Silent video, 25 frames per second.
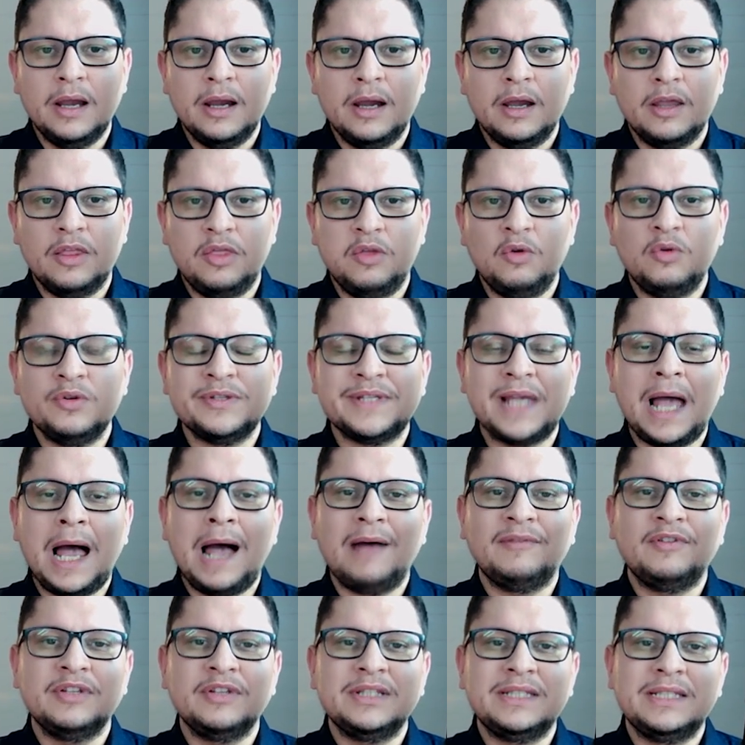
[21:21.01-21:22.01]
Those
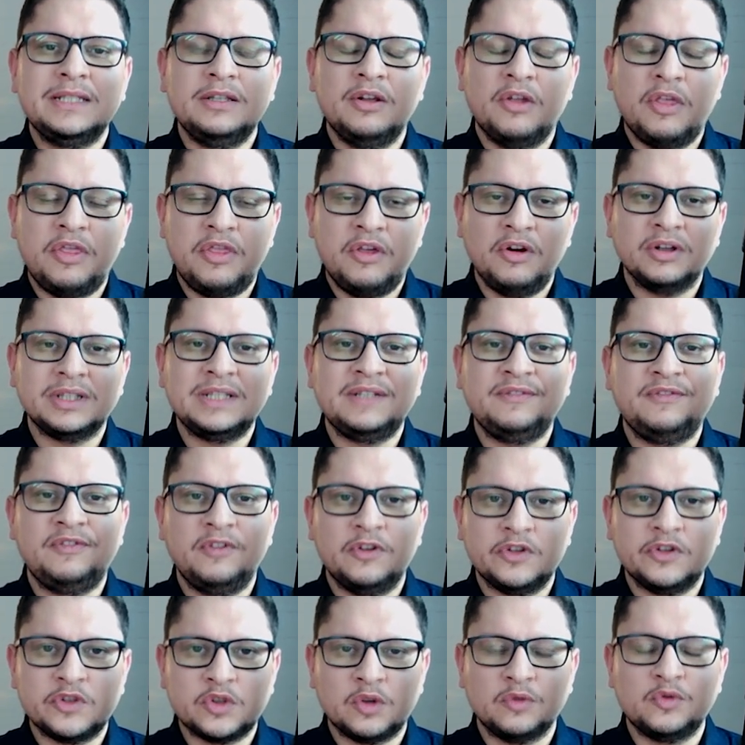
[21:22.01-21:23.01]
have until the
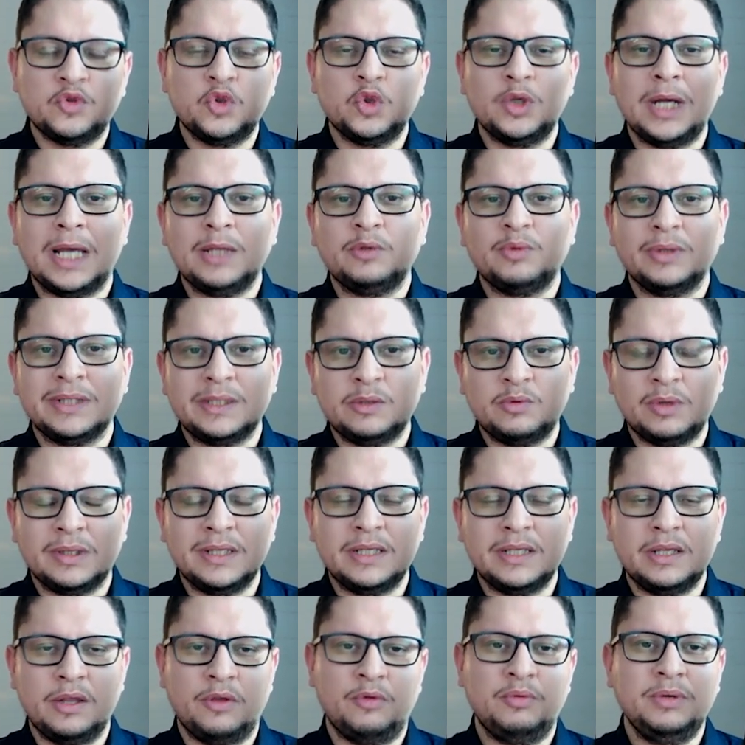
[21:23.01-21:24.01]
31st of July
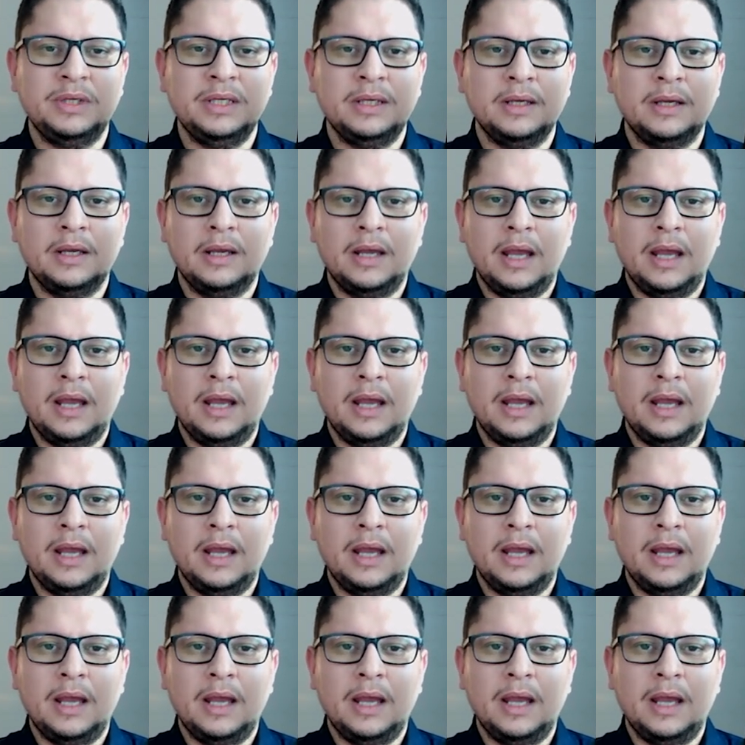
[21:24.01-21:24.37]
2023,